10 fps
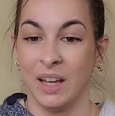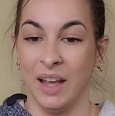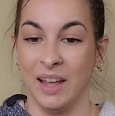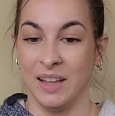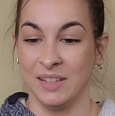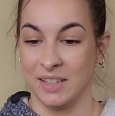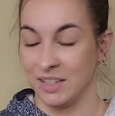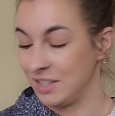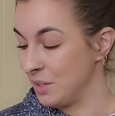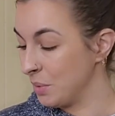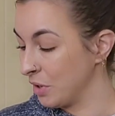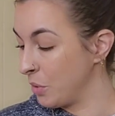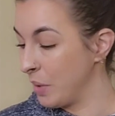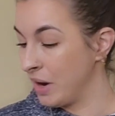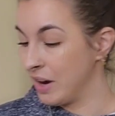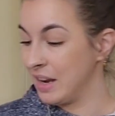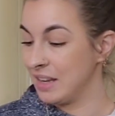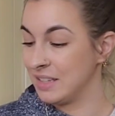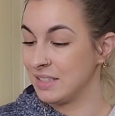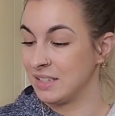and see where
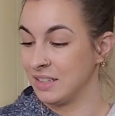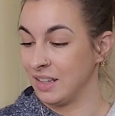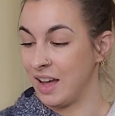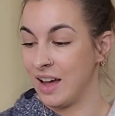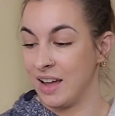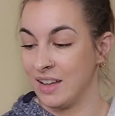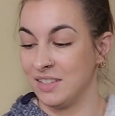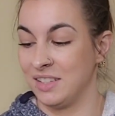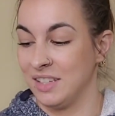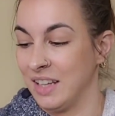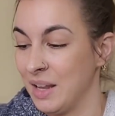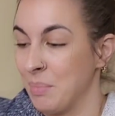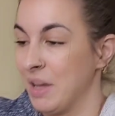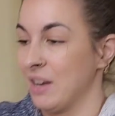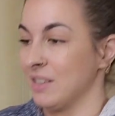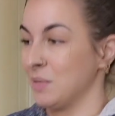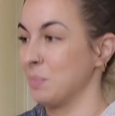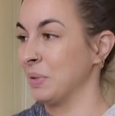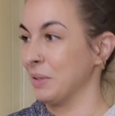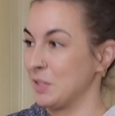Aquarius lies to get a better
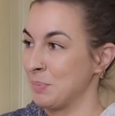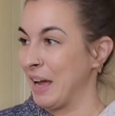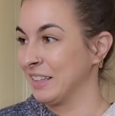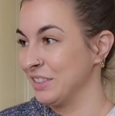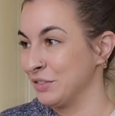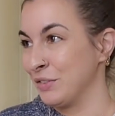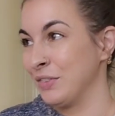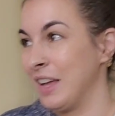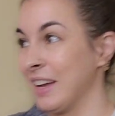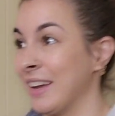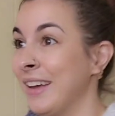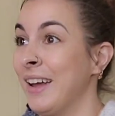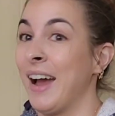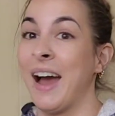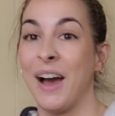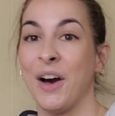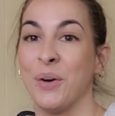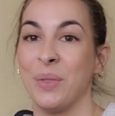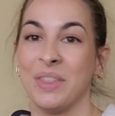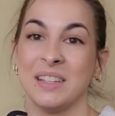perspective of like
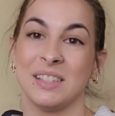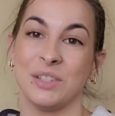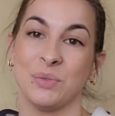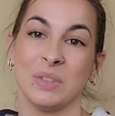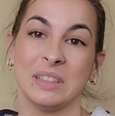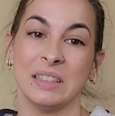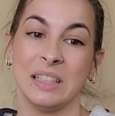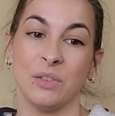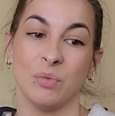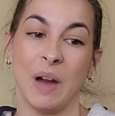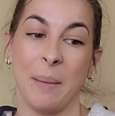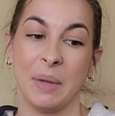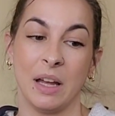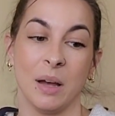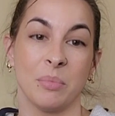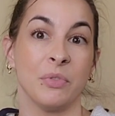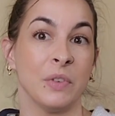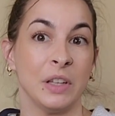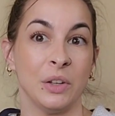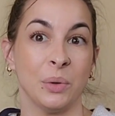how this is really wrapping up for
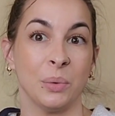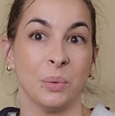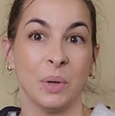you